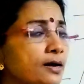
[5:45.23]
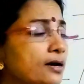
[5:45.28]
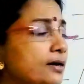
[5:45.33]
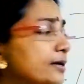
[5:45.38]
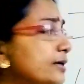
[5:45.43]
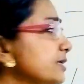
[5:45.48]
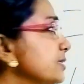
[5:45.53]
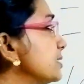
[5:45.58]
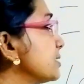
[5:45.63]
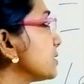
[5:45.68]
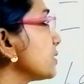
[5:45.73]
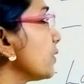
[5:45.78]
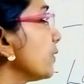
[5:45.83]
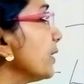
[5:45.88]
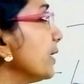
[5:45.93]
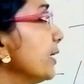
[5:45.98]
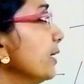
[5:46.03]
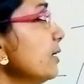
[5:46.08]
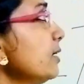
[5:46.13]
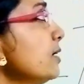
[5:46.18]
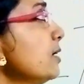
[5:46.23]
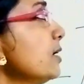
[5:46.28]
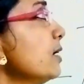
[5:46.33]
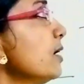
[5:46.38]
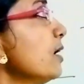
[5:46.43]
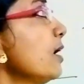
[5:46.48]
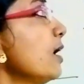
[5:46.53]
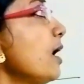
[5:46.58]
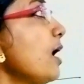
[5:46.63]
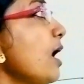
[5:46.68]
destroyed,
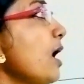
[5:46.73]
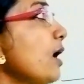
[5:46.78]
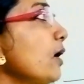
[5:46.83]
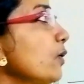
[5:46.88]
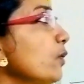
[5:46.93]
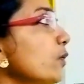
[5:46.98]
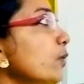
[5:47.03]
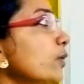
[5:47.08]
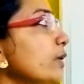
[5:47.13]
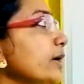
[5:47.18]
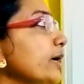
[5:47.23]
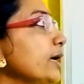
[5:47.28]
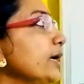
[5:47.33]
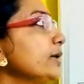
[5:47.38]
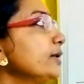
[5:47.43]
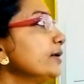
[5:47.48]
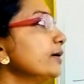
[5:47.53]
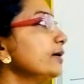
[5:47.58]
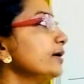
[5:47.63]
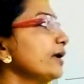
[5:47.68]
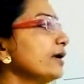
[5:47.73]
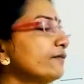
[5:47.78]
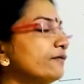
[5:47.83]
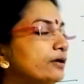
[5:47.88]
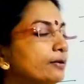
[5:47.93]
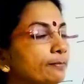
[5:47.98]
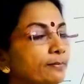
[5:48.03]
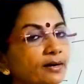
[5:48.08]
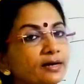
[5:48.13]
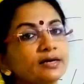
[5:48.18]
how eaten away
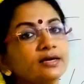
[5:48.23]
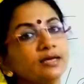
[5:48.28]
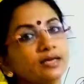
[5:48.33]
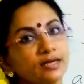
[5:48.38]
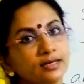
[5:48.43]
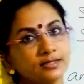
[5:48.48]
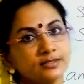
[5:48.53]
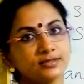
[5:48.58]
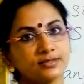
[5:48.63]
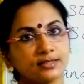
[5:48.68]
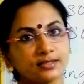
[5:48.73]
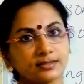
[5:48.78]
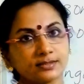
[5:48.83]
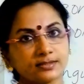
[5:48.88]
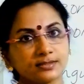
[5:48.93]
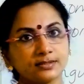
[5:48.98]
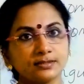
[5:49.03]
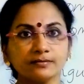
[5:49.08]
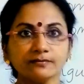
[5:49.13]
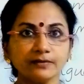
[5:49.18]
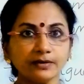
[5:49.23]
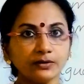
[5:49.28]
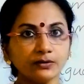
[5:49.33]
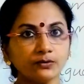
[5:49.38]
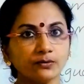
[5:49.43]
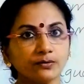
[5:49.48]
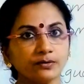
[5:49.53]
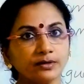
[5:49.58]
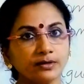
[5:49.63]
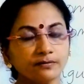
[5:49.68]
by insects. We know
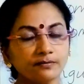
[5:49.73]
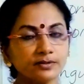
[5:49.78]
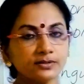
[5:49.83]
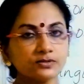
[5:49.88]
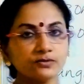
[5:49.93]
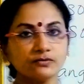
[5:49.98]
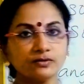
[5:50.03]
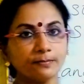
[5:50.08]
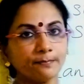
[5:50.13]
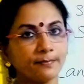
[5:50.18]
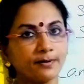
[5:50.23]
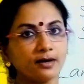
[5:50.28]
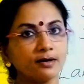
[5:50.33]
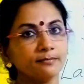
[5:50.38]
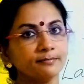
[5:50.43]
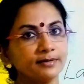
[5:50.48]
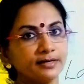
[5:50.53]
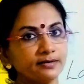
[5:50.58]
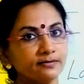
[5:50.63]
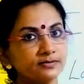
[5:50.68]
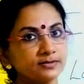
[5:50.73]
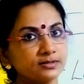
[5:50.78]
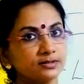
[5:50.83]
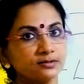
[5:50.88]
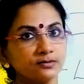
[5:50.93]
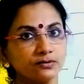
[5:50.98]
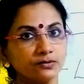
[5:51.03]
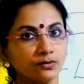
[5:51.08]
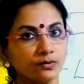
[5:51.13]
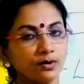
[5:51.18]
it was of the palm leaves,
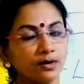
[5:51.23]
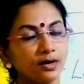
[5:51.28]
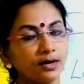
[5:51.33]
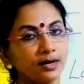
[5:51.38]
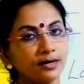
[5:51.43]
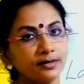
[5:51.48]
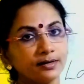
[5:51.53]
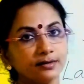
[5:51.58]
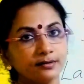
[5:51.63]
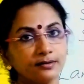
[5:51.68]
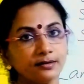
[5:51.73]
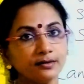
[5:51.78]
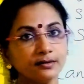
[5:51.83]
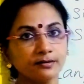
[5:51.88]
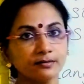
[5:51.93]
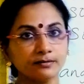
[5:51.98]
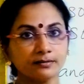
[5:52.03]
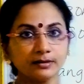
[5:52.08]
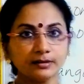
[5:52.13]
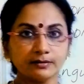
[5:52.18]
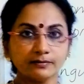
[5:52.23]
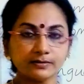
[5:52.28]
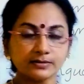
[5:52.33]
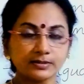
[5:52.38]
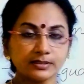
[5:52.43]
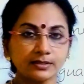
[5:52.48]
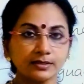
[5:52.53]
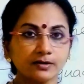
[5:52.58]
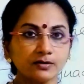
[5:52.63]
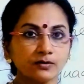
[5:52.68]
no, and other it was
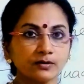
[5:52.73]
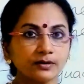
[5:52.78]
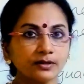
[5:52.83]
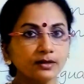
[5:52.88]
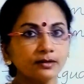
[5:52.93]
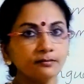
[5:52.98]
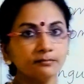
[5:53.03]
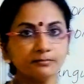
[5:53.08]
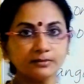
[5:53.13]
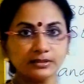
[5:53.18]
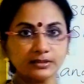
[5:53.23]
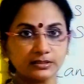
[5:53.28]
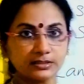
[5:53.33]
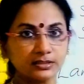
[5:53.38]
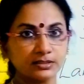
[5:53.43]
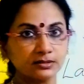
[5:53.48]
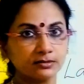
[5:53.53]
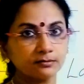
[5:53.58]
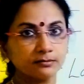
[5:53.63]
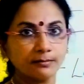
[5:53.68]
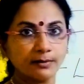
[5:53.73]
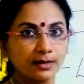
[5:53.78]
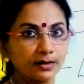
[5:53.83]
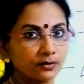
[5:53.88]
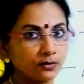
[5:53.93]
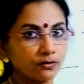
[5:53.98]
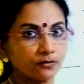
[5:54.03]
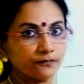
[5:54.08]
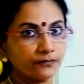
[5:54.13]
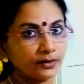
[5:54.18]
written on the birch, the bark
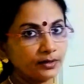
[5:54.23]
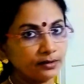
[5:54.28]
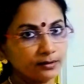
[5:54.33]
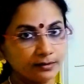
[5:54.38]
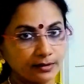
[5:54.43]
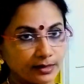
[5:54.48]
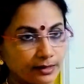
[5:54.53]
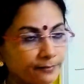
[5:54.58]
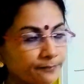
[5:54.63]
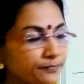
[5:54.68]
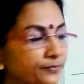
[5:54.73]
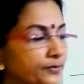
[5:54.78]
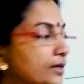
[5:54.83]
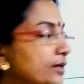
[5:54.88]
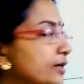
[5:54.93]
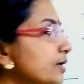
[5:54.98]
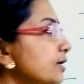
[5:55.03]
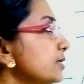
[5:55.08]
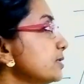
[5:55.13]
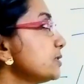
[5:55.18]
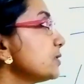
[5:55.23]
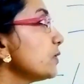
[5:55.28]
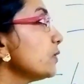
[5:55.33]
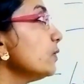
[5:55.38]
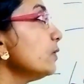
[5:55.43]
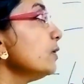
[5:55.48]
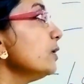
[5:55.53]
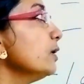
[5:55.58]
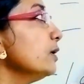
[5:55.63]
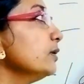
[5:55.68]
of a tree. So
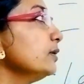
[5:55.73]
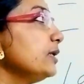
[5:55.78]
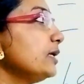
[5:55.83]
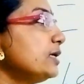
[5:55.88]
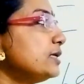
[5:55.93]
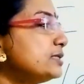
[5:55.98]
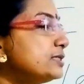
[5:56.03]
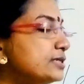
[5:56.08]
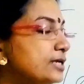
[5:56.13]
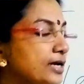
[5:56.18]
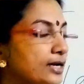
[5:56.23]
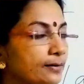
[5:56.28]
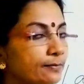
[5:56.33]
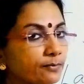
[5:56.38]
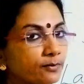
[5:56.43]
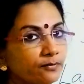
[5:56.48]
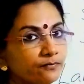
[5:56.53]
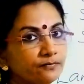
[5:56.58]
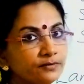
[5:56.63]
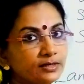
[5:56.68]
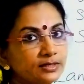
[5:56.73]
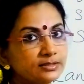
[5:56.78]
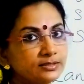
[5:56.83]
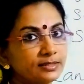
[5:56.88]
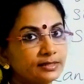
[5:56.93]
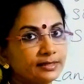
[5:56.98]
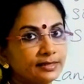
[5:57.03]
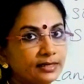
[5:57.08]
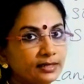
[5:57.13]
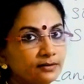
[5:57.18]
these type of these
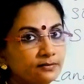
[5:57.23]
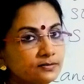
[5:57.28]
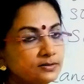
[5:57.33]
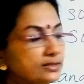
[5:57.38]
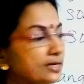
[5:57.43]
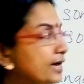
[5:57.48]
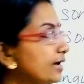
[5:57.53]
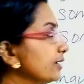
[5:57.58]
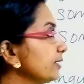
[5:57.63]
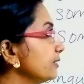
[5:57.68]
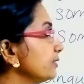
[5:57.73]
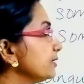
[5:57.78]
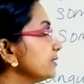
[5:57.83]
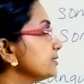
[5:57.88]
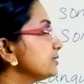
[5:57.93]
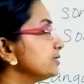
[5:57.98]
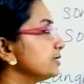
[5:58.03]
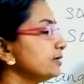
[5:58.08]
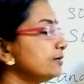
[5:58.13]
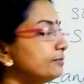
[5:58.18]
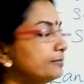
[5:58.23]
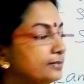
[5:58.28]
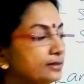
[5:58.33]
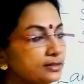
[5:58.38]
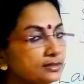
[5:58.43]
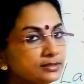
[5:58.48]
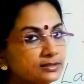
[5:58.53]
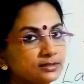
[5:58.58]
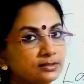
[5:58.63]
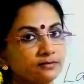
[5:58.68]
leaves and this
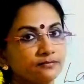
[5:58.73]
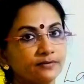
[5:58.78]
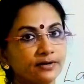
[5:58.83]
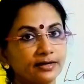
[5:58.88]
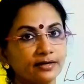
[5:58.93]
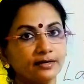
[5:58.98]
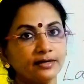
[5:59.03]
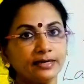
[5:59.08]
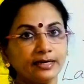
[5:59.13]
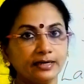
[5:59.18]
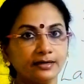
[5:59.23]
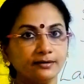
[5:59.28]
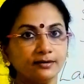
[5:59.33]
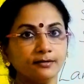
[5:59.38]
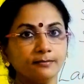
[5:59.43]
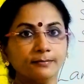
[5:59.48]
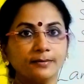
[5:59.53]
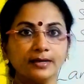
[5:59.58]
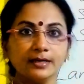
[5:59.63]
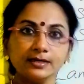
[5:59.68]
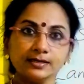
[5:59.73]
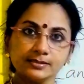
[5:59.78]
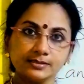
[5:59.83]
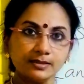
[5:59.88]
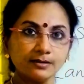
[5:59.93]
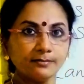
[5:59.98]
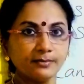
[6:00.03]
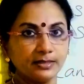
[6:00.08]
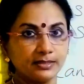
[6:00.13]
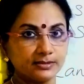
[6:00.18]
birch were eaten by some
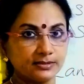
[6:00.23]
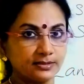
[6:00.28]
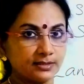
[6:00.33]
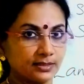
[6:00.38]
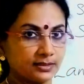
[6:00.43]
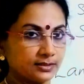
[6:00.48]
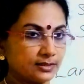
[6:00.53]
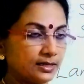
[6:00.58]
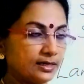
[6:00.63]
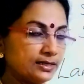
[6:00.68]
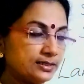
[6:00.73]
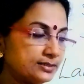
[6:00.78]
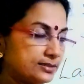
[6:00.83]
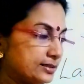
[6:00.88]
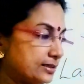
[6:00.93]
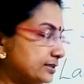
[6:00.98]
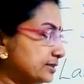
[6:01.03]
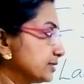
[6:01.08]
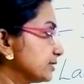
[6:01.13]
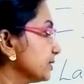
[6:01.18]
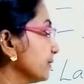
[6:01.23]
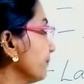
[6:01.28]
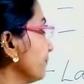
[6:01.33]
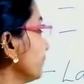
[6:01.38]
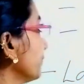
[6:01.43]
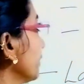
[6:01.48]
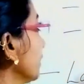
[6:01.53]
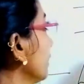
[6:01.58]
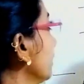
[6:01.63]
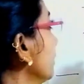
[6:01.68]
insects.
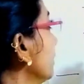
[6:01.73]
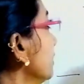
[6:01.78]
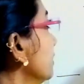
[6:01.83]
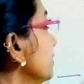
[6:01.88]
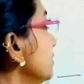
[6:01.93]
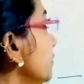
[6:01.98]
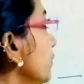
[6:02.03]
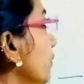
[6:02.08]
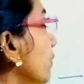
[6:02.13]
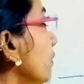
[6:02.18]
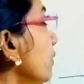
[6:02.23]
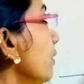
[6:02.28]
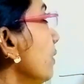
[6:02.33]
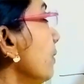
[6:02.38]
So